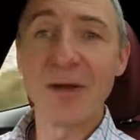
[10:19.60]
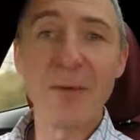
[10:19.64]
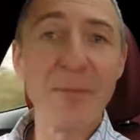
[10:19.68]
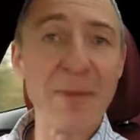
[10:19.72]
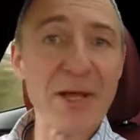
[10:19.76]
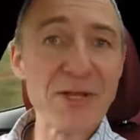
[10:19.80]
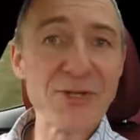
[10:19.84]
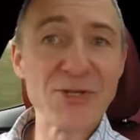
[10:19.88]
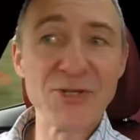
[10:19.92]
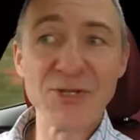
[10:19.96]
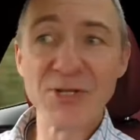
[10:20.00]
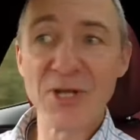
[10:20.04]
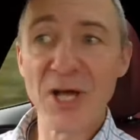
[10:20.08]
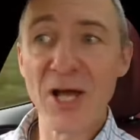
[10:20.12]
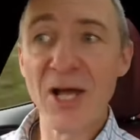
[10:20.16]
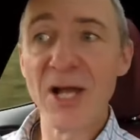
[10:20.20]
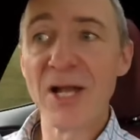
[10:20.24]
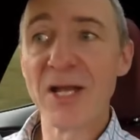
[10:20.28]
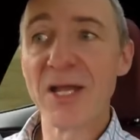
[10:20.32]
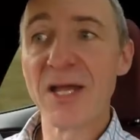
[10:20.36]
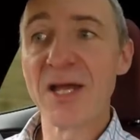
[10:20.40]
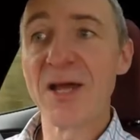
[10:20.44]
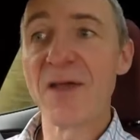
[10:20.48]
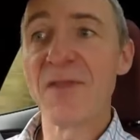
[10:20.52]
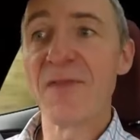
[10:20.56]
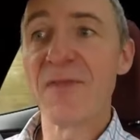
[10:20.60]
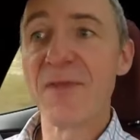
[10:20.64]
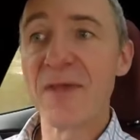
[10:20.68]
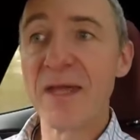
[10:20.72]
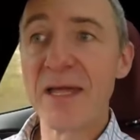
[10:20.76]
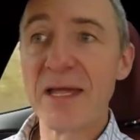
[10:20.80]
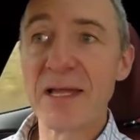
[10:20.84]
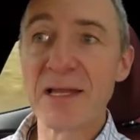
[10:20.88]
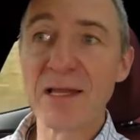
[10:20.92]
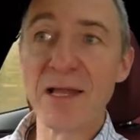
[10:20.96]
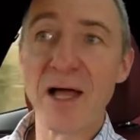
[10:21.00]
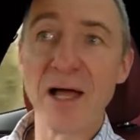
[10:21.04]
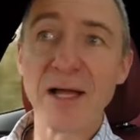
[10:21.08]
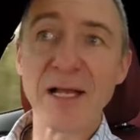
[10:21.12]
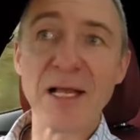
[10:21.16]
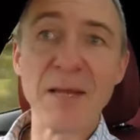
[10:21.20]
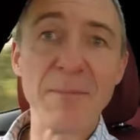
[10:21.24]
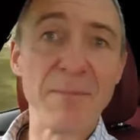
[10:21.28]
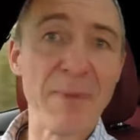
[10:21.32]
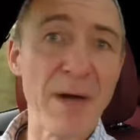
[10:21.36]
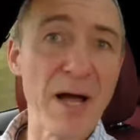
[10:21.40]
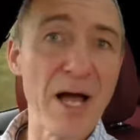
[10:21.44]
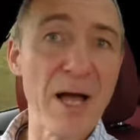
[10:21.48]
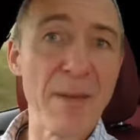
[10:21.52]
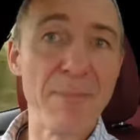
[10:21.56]
and I mentioned earlier the likely
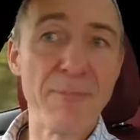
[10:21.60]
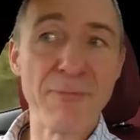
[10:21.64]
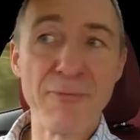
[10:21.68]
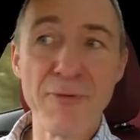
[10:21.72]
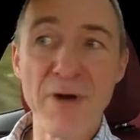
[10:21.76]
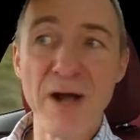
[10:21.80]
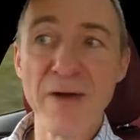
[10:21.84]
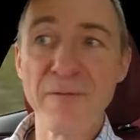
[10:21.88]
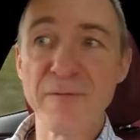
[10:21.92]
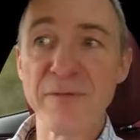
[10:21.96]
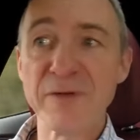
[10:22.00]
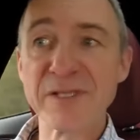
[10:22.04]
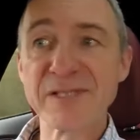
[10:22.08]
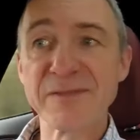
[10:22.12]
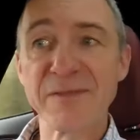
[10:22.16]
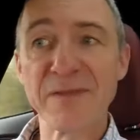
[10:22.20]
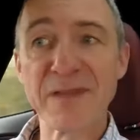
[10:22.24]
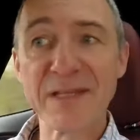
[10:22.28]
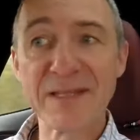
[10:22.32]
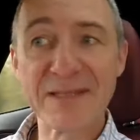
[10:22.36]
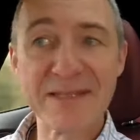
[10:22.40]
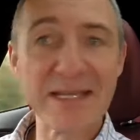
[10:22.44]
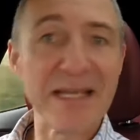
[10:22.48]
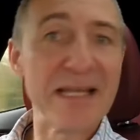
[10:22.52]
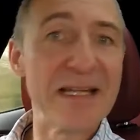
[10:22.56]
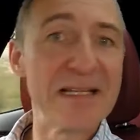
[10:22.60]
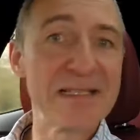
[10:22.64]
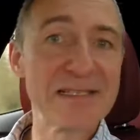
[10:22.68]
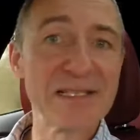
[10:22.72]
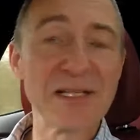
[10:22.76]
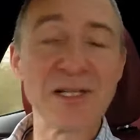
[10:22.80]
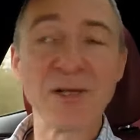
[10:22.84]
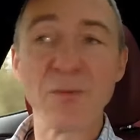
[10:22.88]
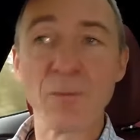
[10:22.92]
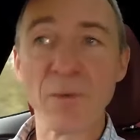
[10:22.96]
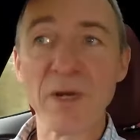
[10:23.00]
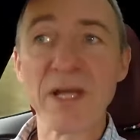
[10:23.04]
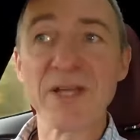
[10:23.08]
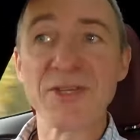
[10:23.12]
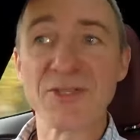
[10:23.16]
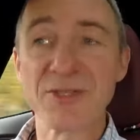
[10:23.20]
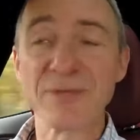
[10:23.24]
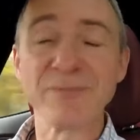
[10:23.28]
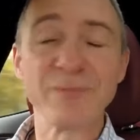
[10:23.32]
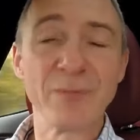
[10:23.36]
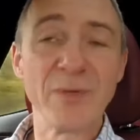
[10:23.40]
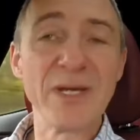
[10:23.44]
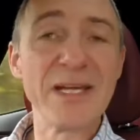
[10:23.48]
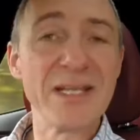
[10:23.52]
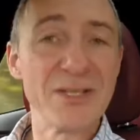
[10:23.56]
buyer preference for the diesel, which
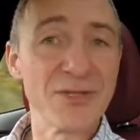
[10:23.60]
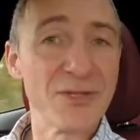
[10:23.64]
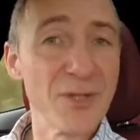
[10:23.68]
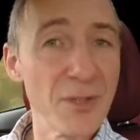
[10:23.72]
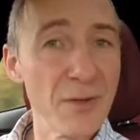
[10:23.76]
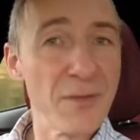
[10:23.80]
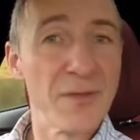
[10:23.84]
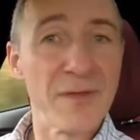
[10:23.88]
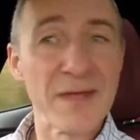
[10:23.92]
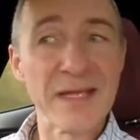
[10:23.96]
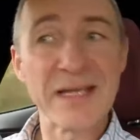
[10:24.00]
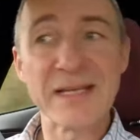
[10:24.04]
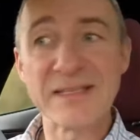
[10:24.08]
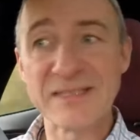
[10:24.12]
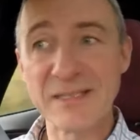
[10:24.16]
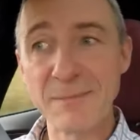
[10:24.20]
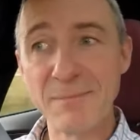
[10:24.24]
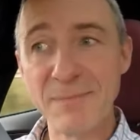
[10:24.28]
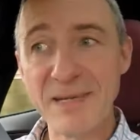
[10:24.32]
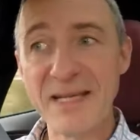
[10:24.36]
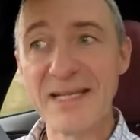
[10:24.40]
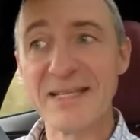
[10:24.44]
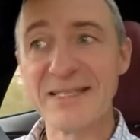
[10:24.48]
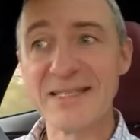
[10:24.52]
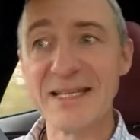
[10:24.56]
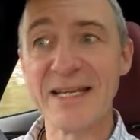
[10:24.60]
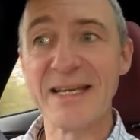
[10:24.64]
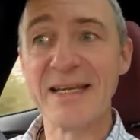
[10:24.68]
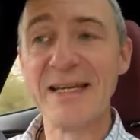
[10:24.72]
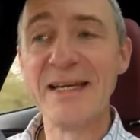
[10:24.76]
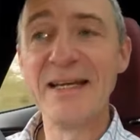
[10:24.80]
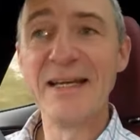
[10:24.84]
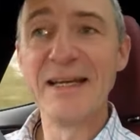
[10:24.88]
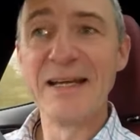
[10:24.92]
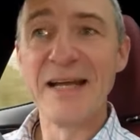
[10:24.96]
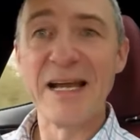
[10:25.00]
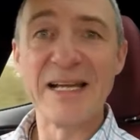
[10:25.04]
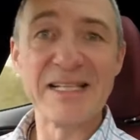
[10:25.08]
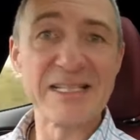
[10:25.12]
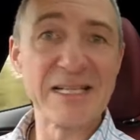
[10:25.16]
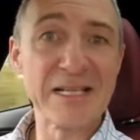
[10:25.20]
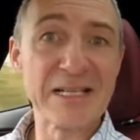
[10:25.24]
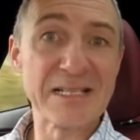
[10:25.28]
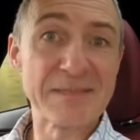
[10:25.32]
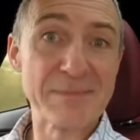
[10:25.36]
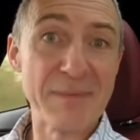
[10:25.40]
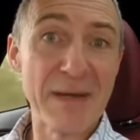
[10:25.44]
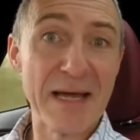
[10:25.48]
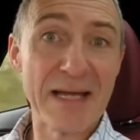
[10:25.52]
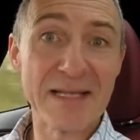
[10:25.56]
we do think is a pity. As you'd
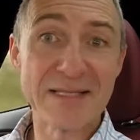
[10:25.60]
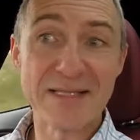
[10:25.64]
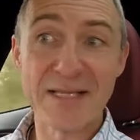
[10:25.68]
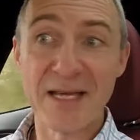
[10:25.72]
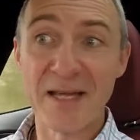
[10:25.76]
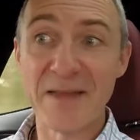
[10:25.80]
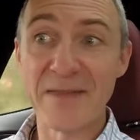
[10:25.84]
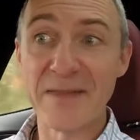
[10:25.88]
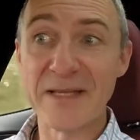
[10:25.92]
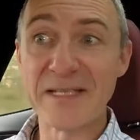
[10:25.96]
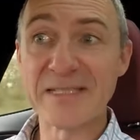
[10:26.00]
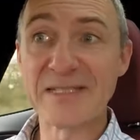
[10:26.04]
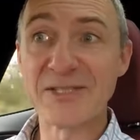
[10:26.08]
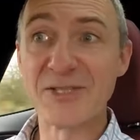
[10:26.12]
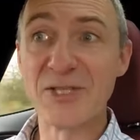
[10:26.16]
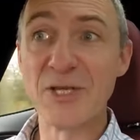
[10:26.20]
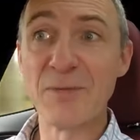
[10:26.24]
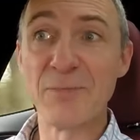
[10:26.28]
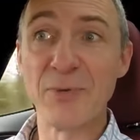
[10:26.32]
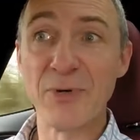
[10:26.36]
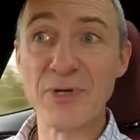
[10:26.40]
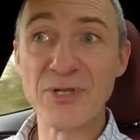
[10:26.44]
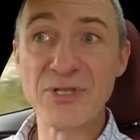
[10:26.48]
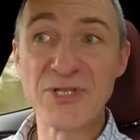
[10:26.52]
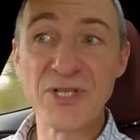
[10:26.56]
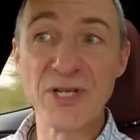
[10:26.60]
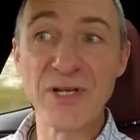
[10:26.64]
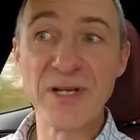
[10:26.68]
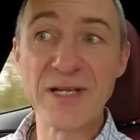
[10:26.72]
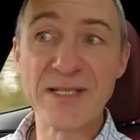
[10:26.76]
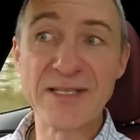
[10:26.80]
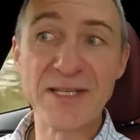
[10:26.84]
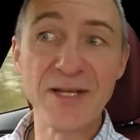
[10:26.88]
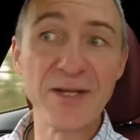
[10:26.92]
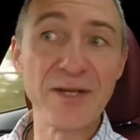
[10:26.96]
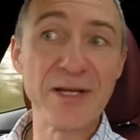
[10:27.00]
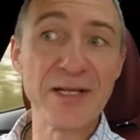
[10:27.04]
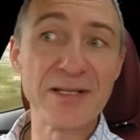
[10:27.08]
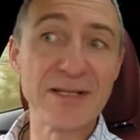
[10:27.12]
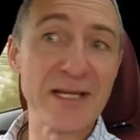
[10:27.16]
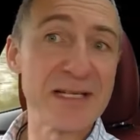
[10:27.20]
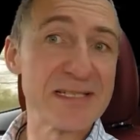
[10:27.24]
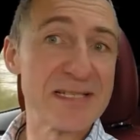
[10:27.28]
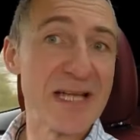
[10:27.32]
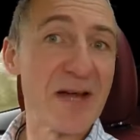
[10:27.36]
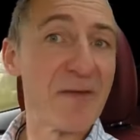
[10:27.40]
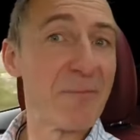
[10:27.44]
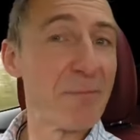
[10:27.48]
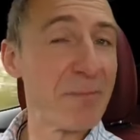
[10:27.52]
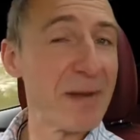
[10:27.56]
expect, uh, this 2.2 litre unit
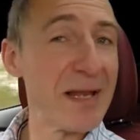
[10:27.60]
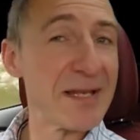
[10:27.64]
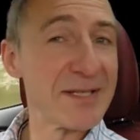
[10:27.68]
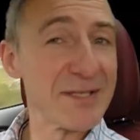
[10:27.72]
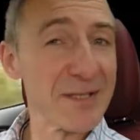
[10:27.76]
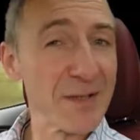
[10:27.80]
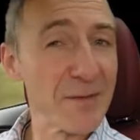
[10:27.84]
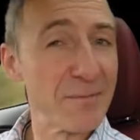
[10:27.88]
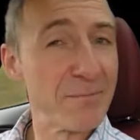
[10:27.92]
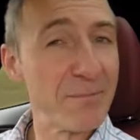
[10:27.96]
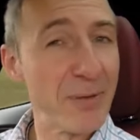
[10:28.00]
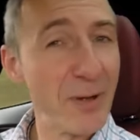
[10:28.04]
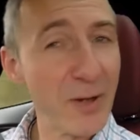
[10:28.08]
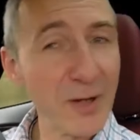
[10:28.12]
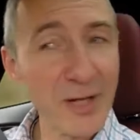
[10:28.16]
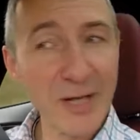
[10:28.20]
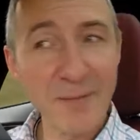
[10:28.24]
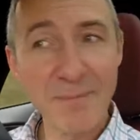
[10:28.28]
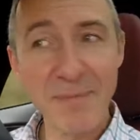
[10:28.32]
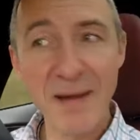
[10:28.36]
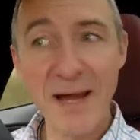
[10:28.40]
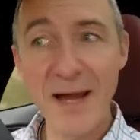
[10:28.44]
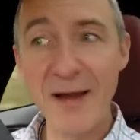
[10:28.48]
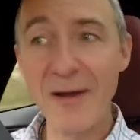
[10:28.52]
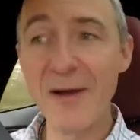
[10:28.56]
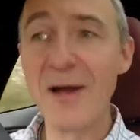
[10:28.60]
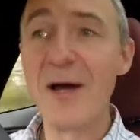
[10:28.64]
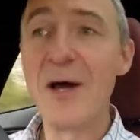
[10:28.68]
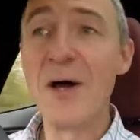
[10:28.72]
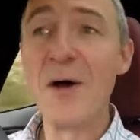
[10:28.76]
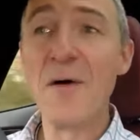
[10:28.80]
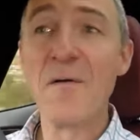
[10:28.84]
does have plenty of pulling power,